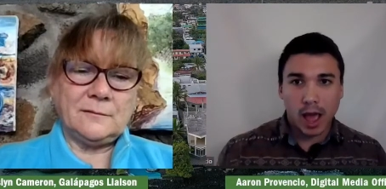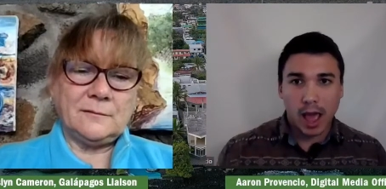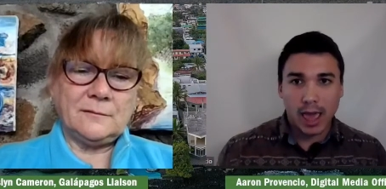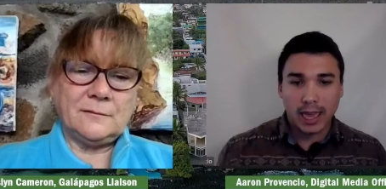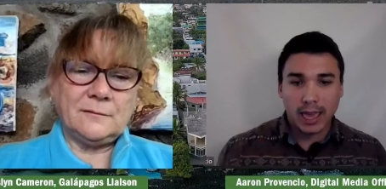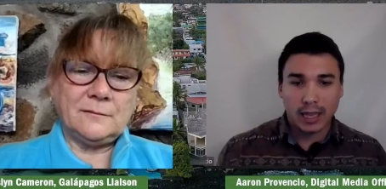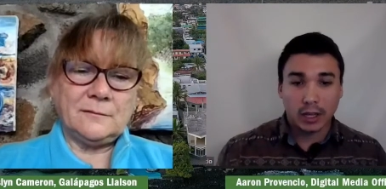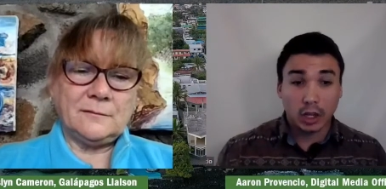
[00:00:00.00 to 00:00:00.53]

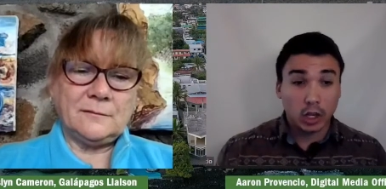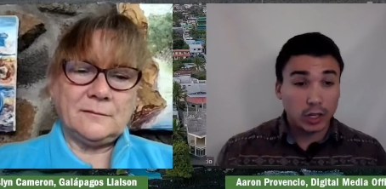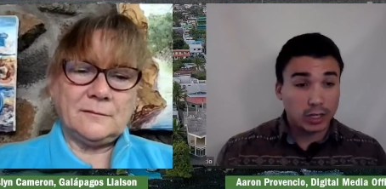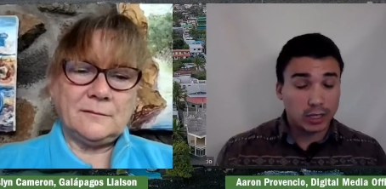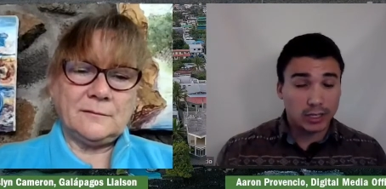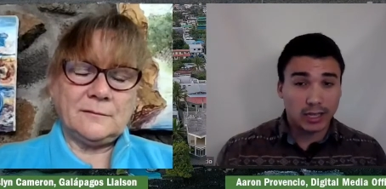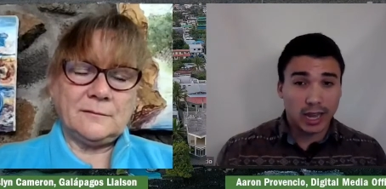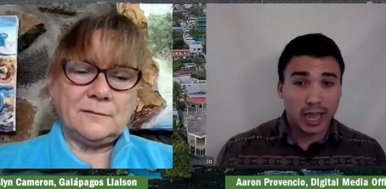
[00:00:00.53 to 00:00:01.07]
Speaker 1: It
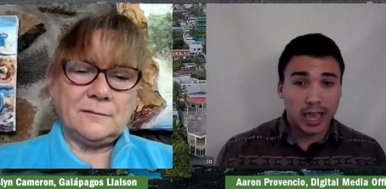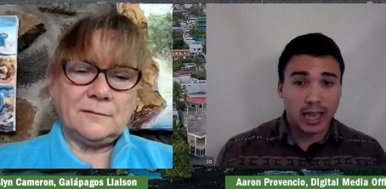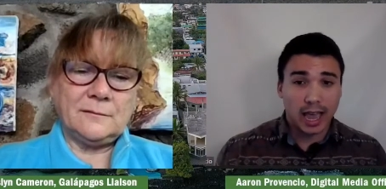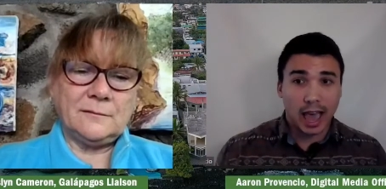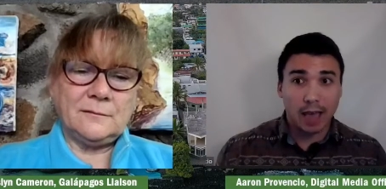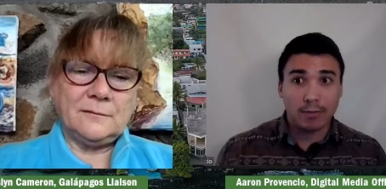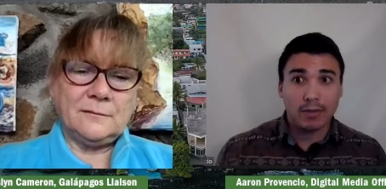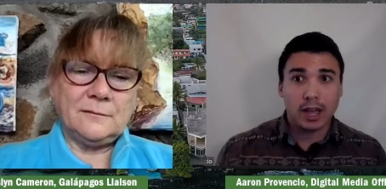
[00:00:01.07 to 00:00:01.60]
looks like
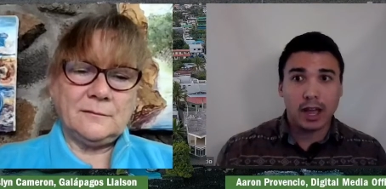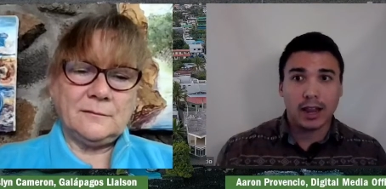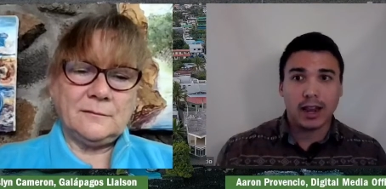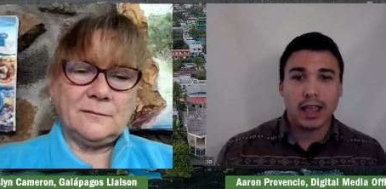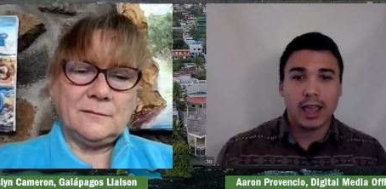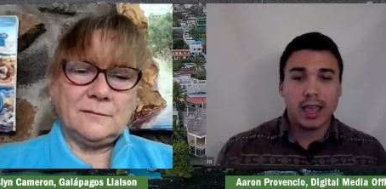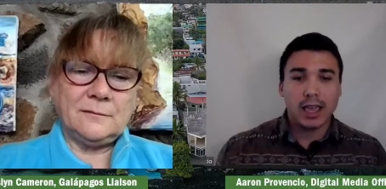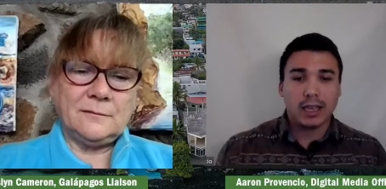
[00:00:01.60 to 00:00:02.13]
I'm not
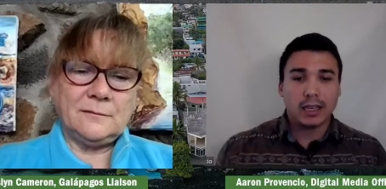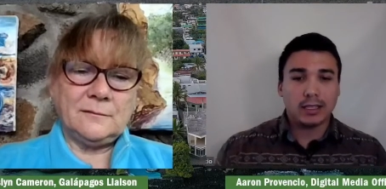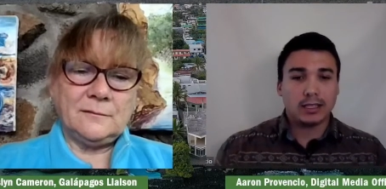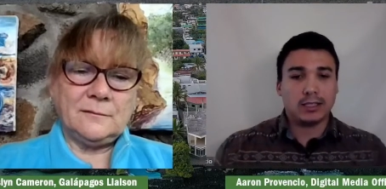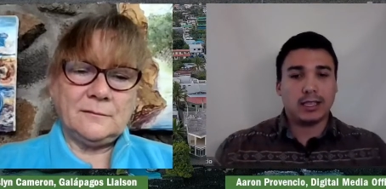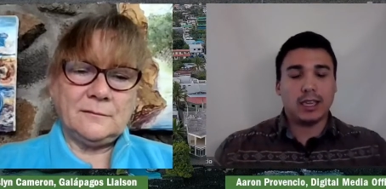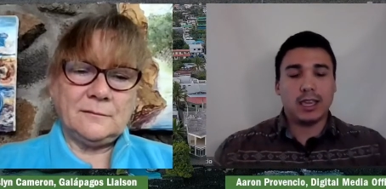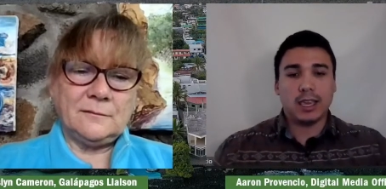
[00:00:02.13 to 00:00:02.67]

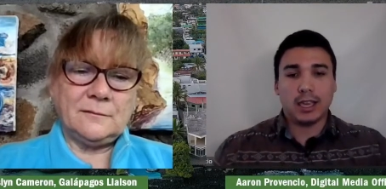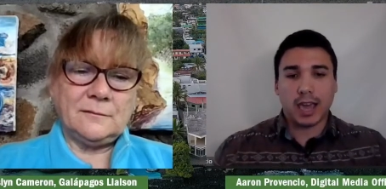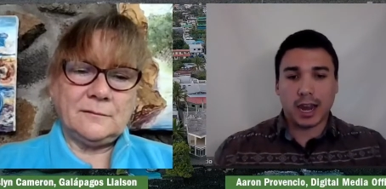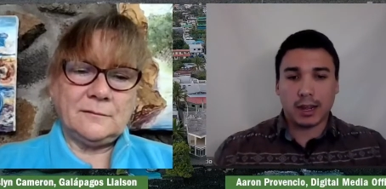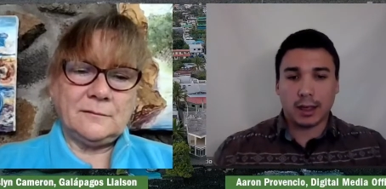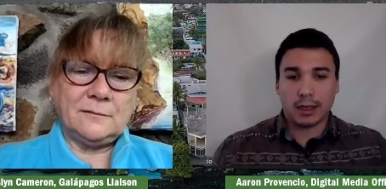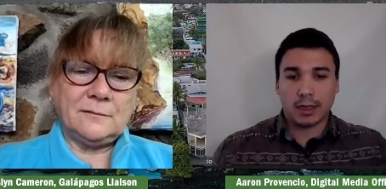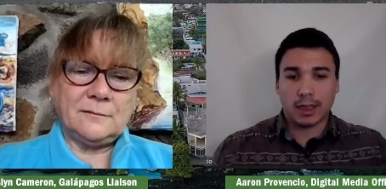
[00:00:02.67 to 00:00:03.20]
seeing
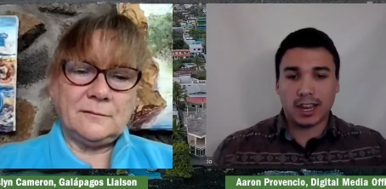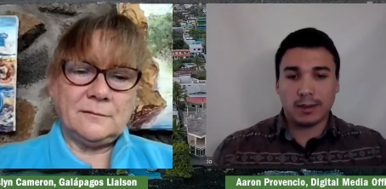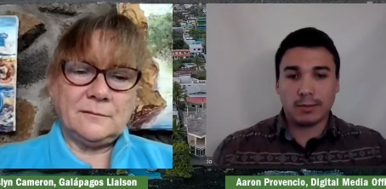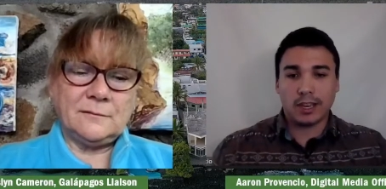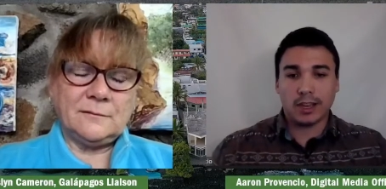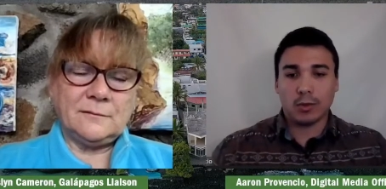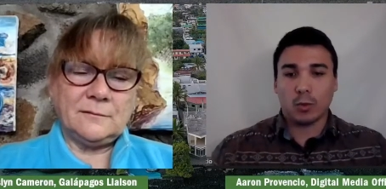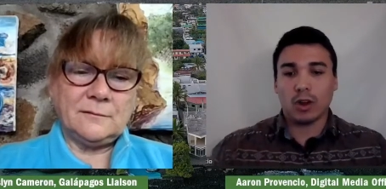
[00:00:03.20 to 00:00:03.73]
anything. Let me
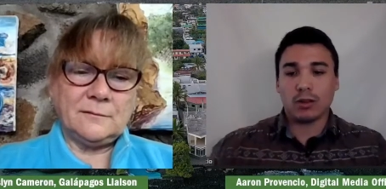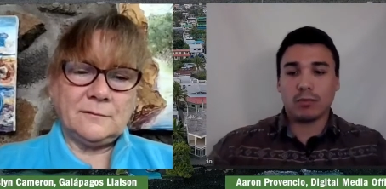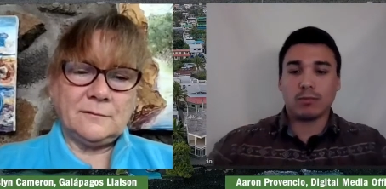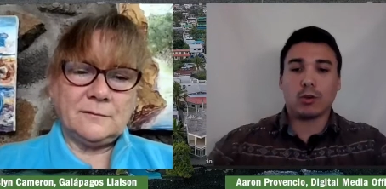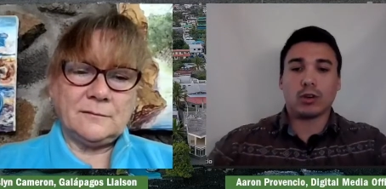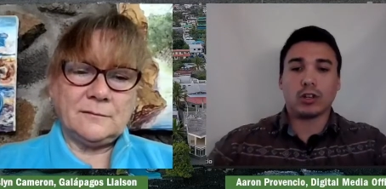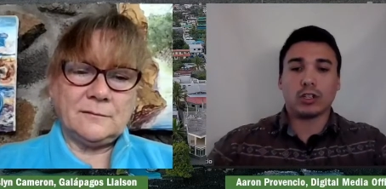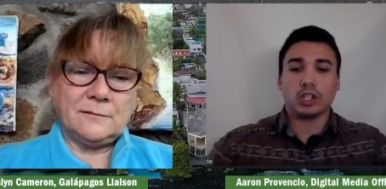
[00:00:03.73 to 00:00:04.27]
get one
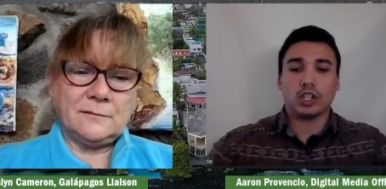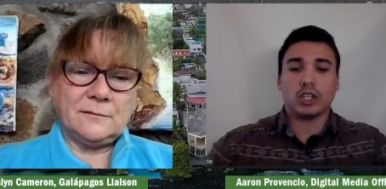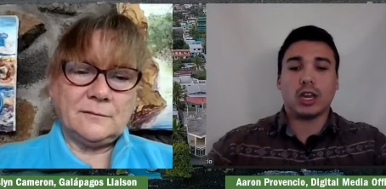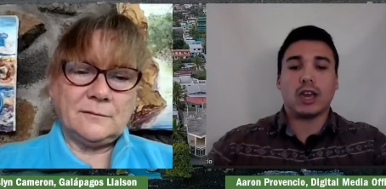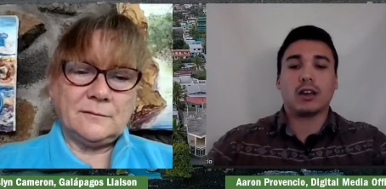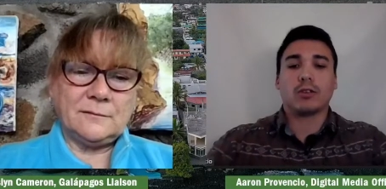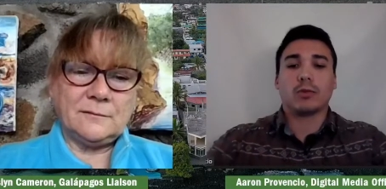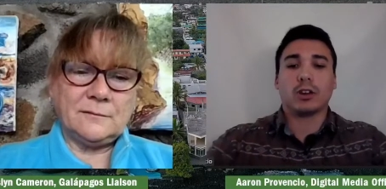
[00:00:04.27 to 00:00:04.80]
more
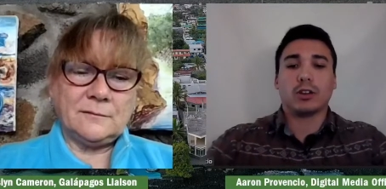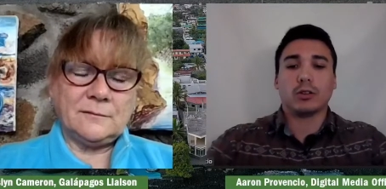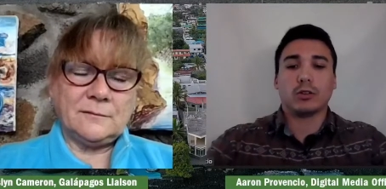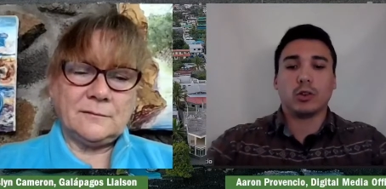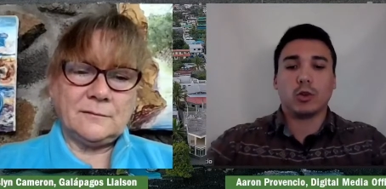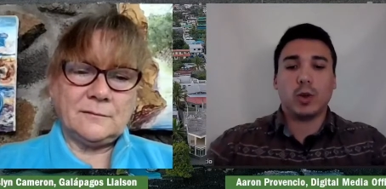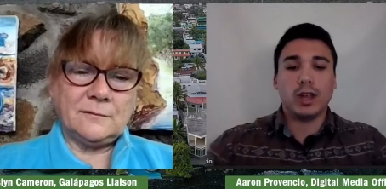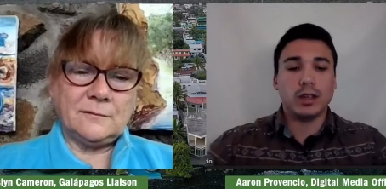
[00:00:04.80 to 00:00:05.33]
check real
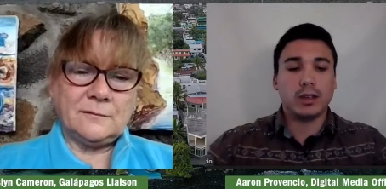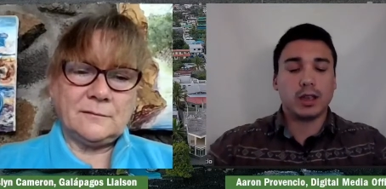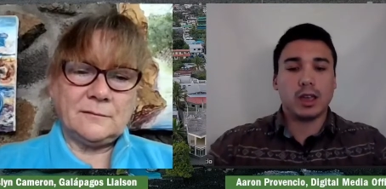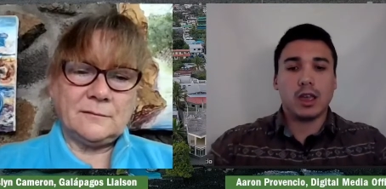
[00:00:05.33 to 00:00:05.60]
quick.